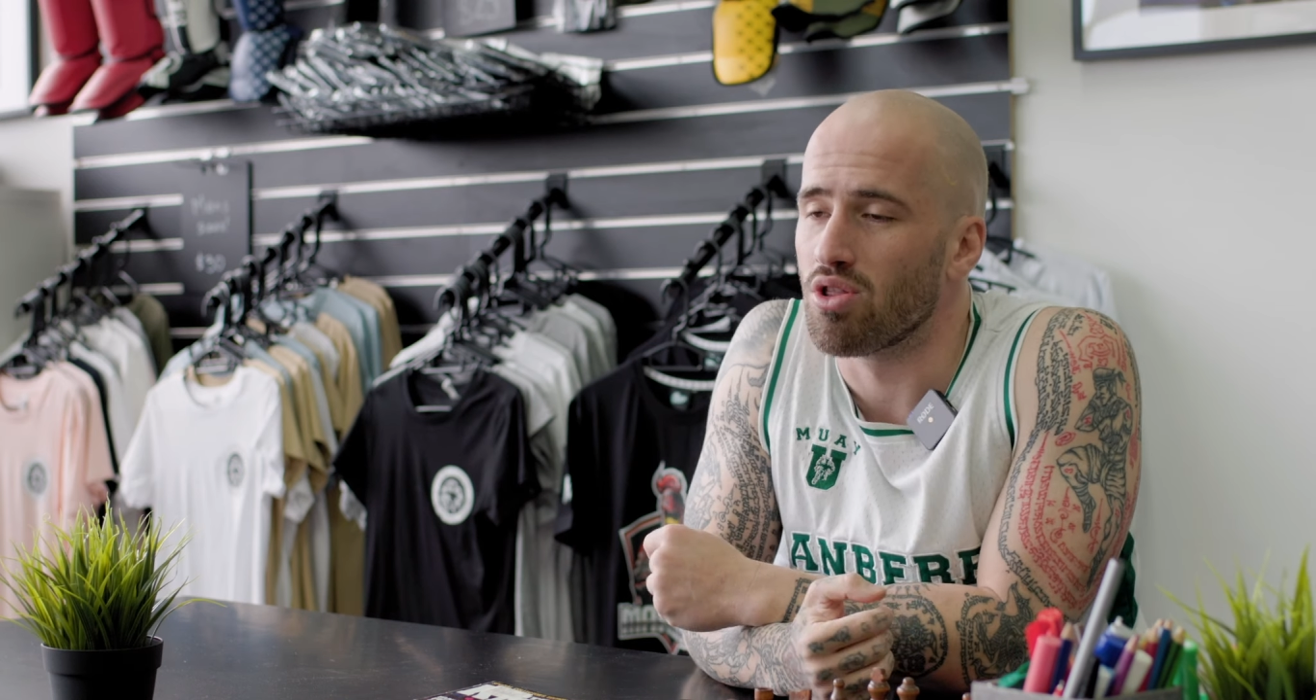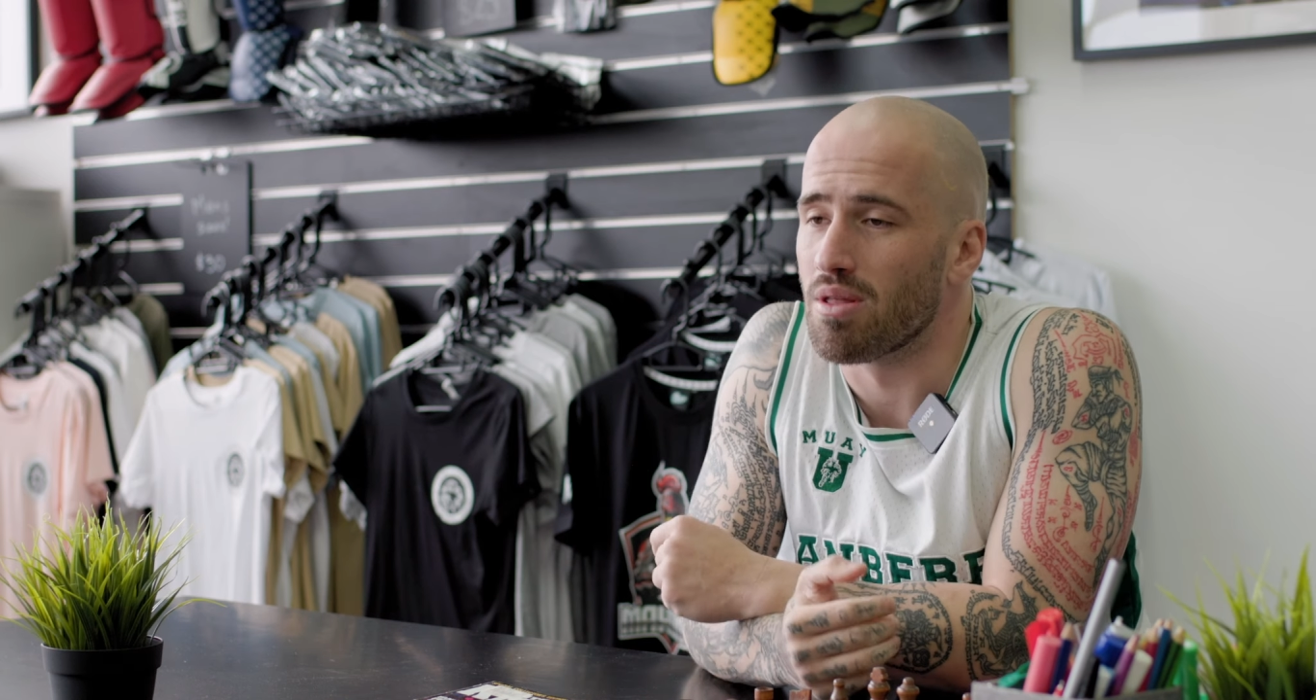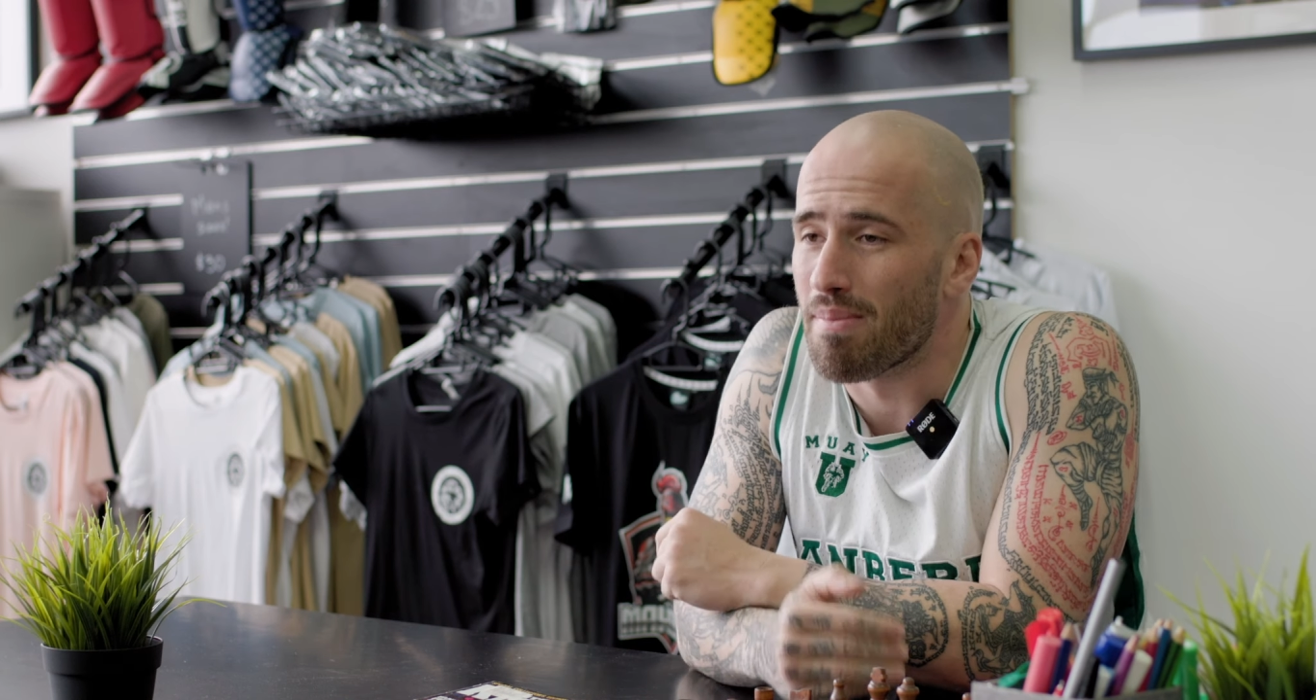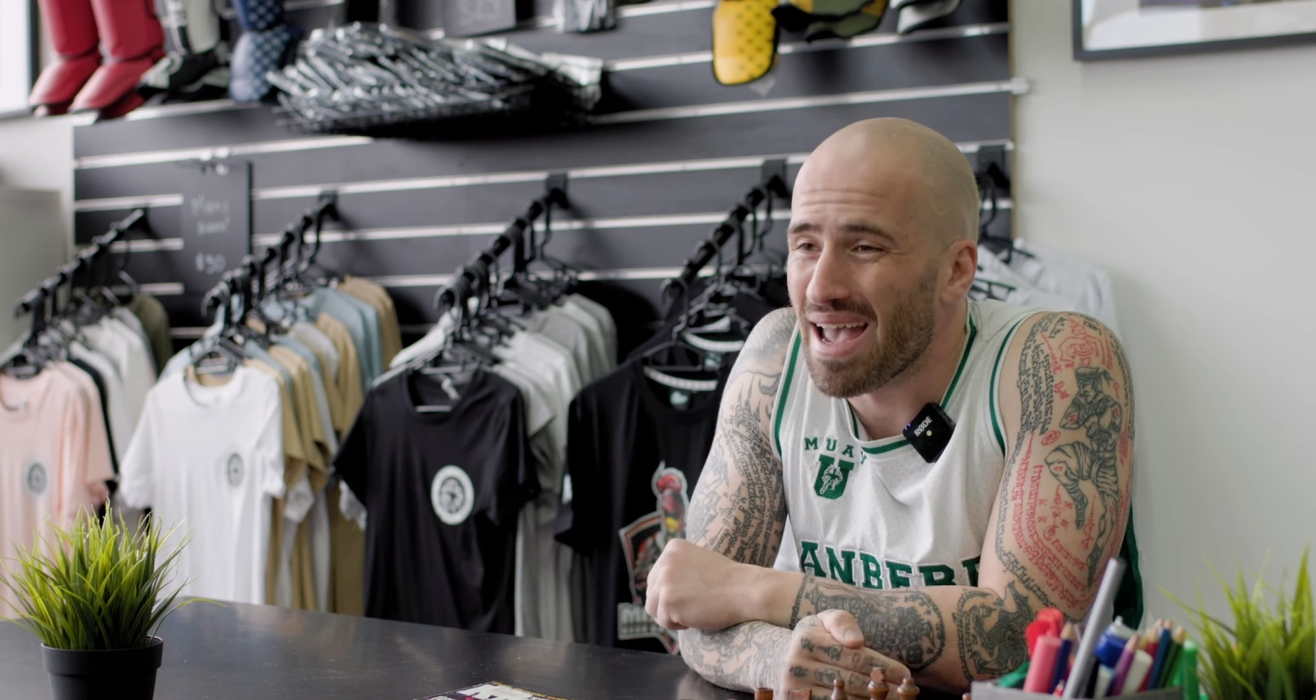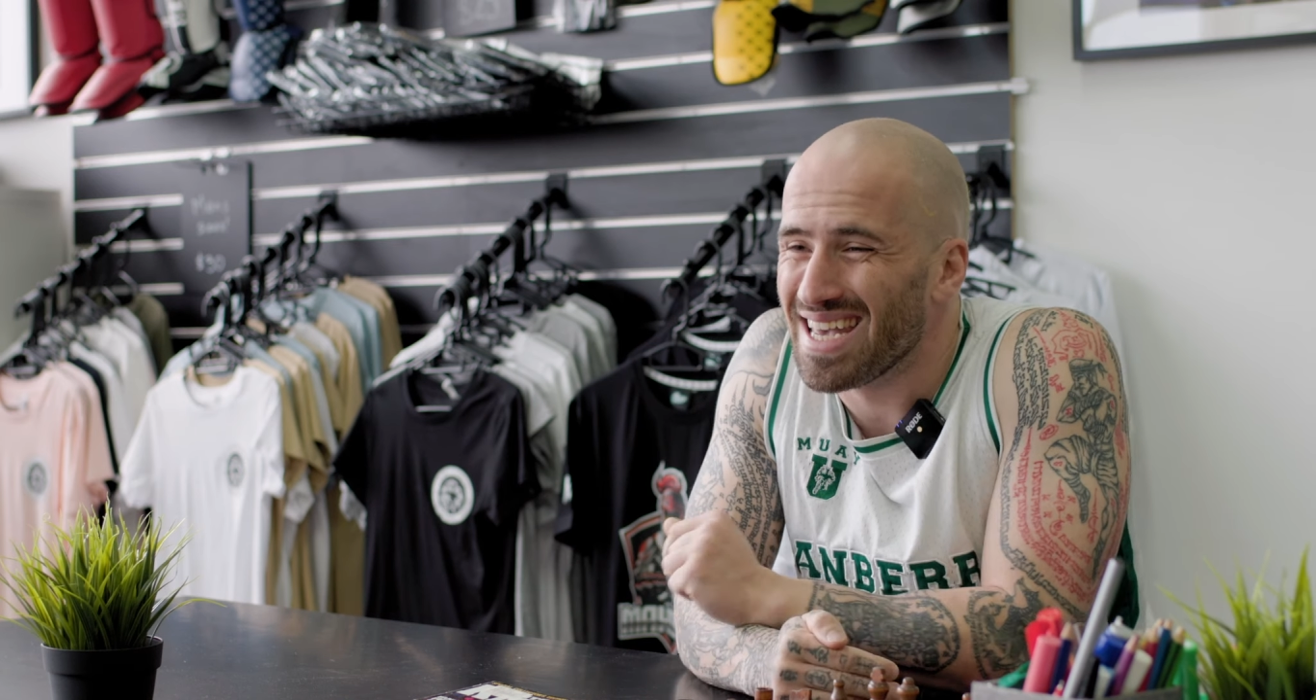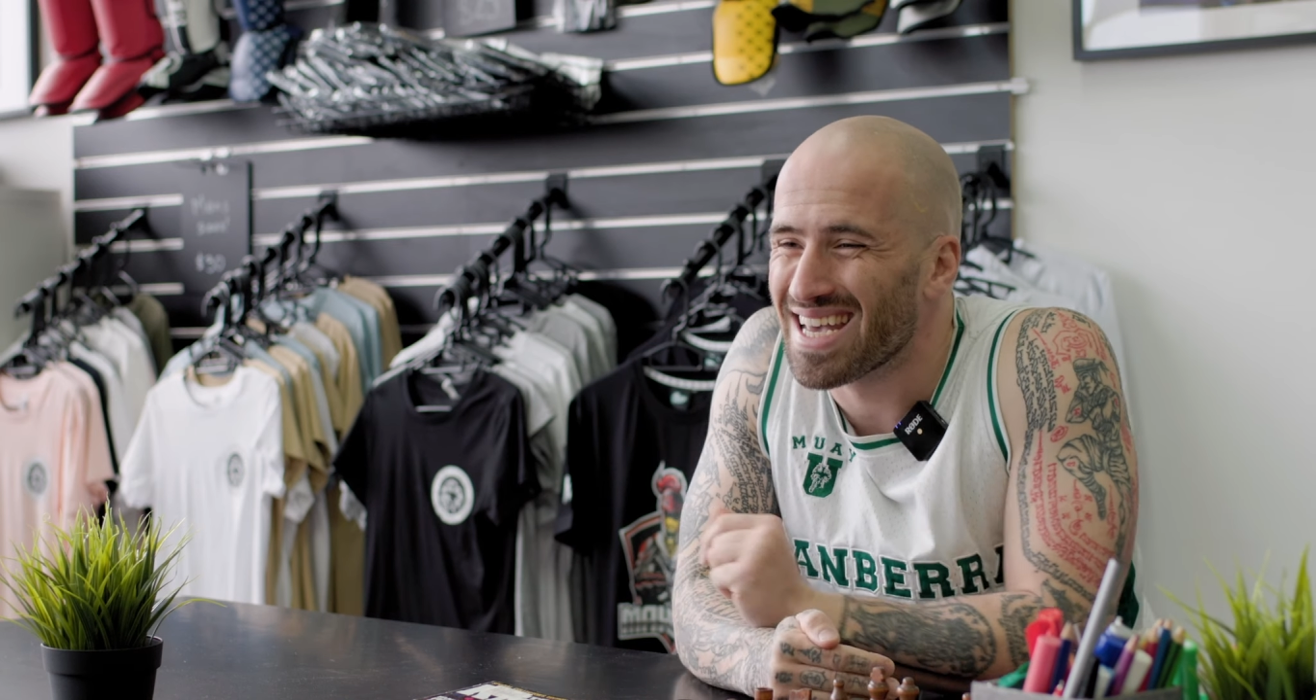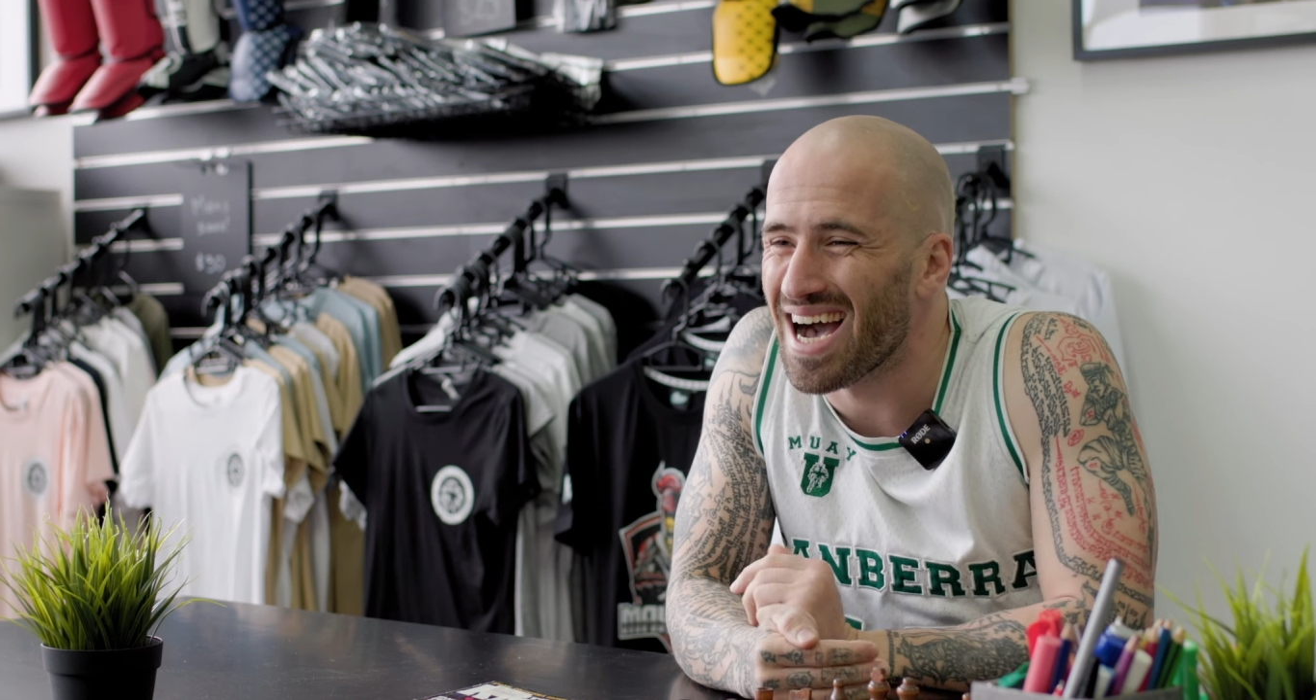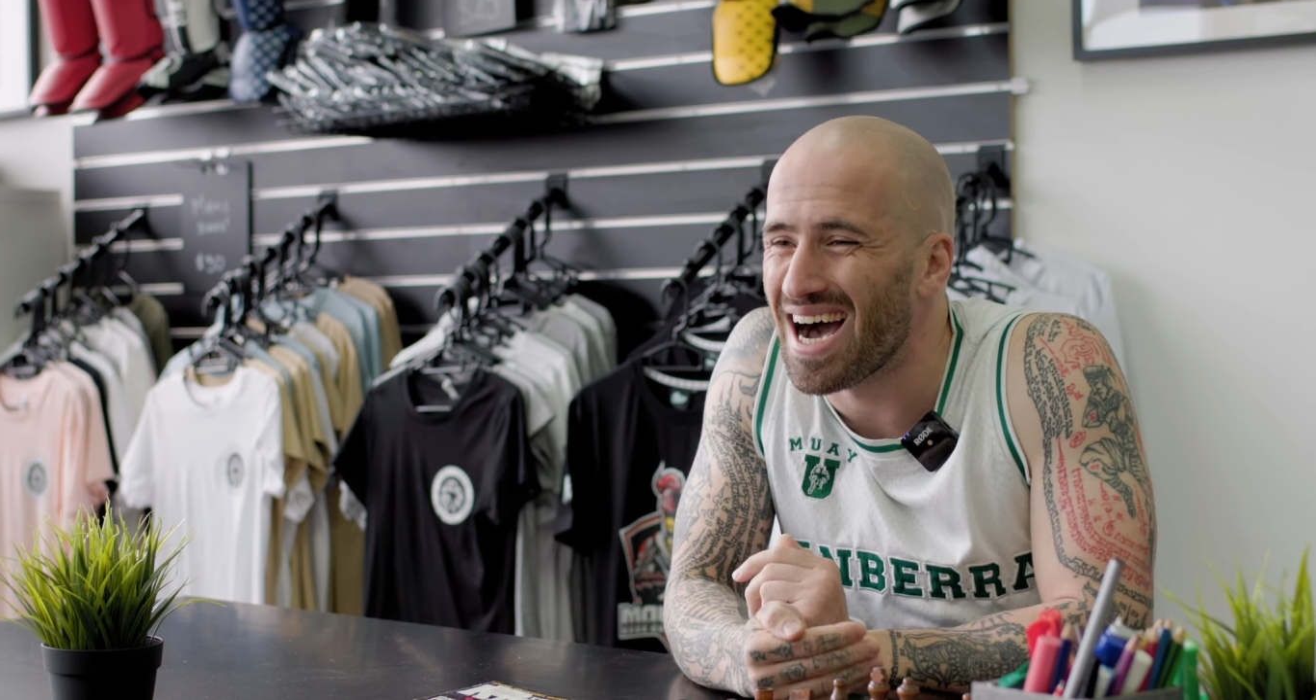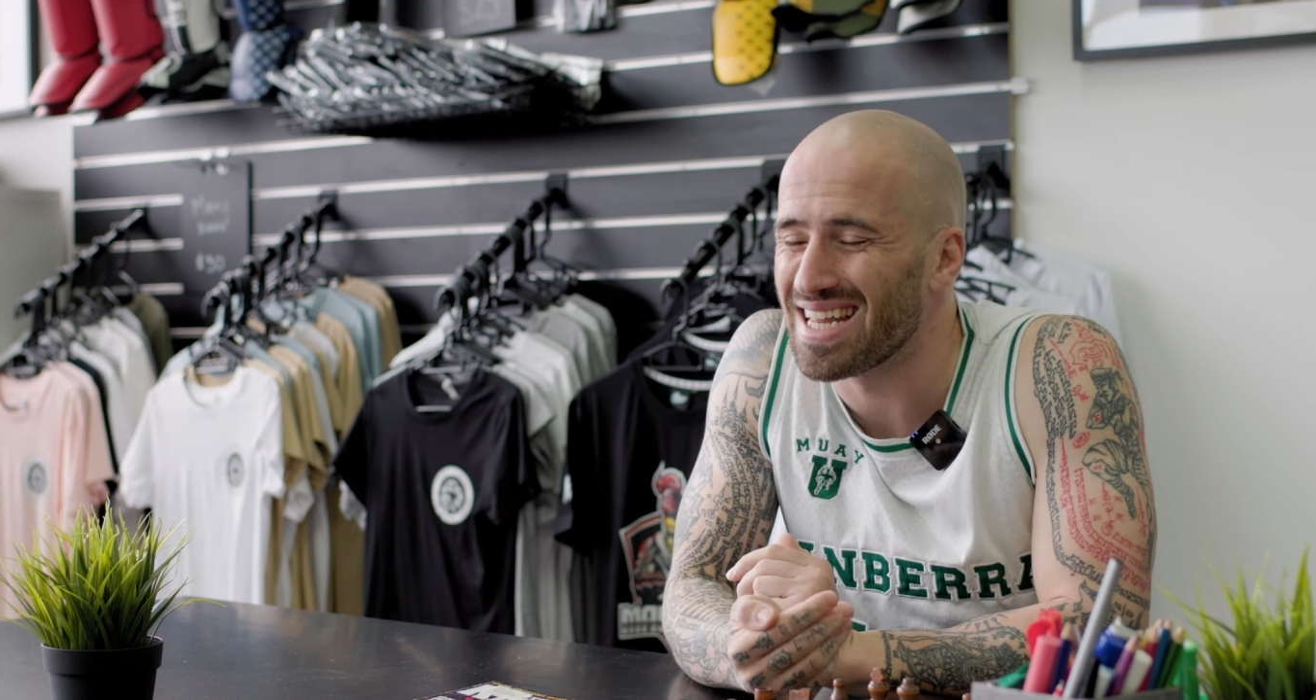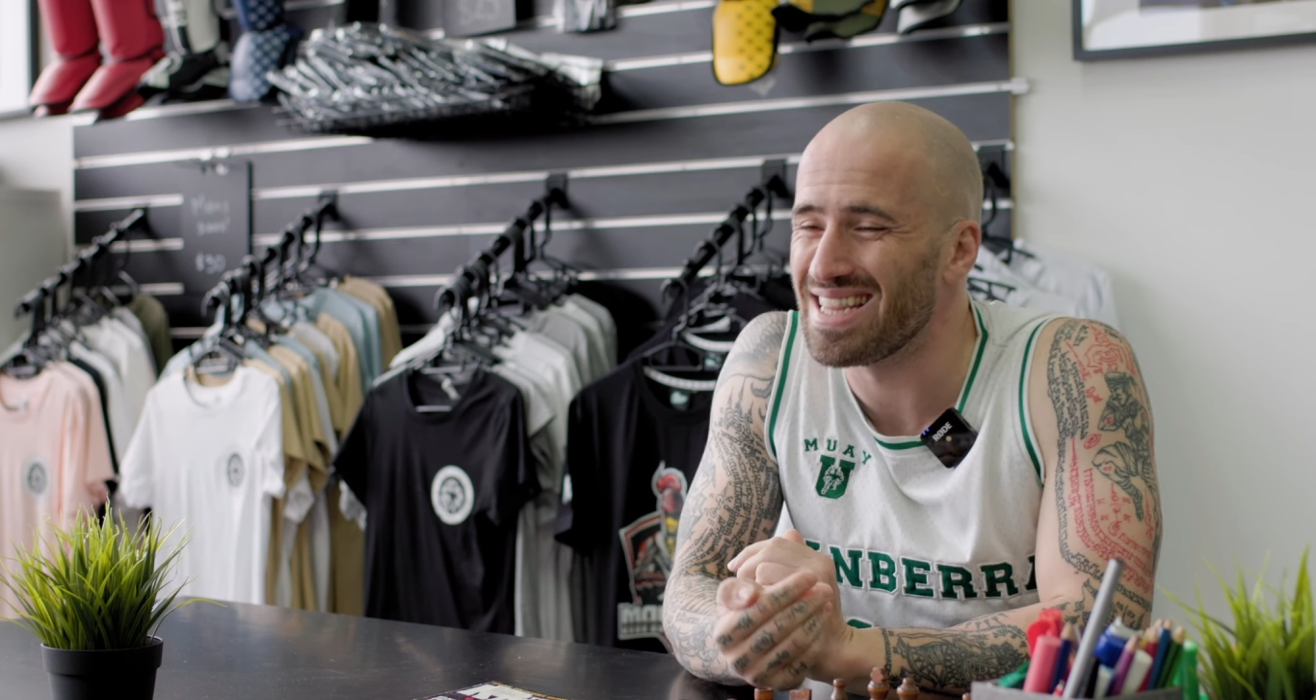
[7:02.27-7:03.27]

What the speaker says: on the main card